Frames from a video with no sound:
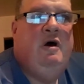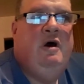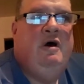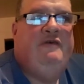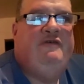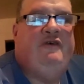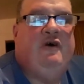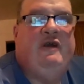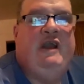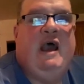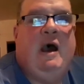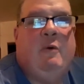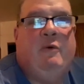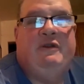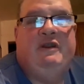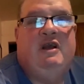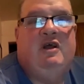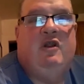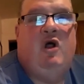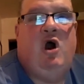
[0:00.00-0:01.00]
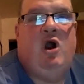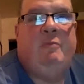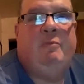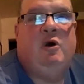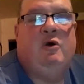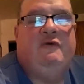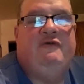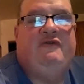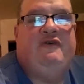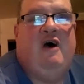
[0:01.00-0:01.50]
So yeah, when the alarm
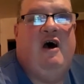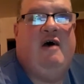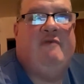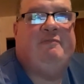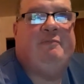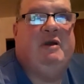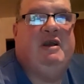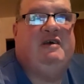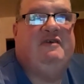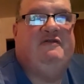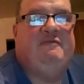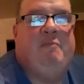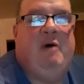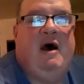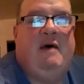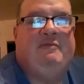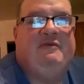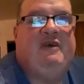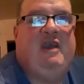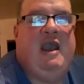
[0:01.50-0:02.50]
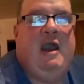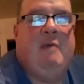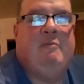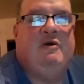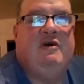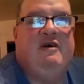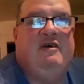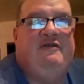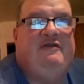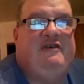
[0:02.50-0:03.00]
goes off, because Bob's
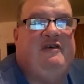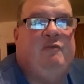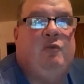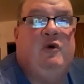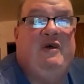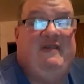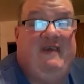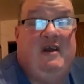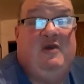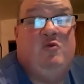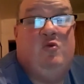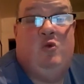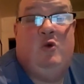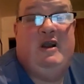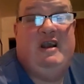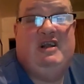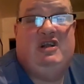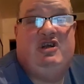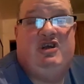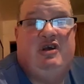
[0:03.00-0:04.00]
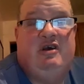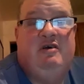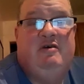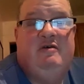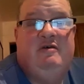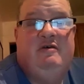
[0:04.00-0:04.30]
camera is within reach.